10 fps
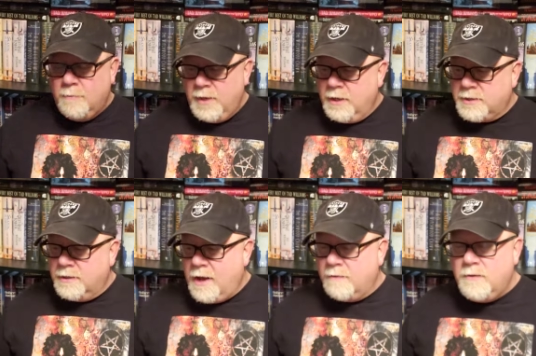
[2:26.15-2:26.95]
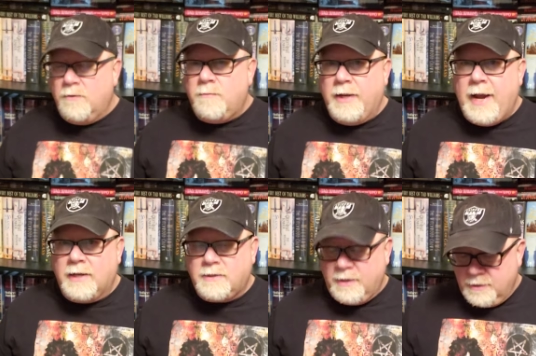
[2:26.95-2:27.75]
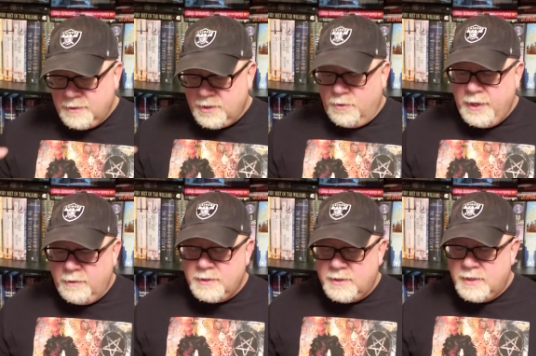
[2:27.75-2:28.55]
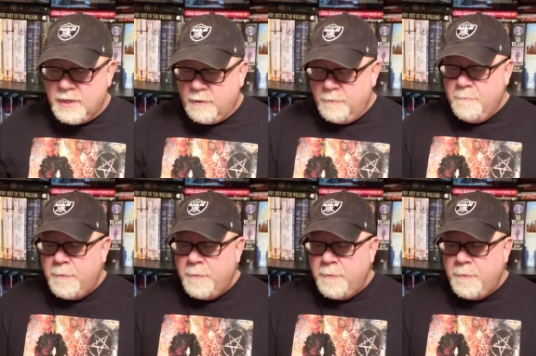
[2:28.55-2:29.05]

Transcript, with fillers: because a lot of you have been asking. So here's the deal.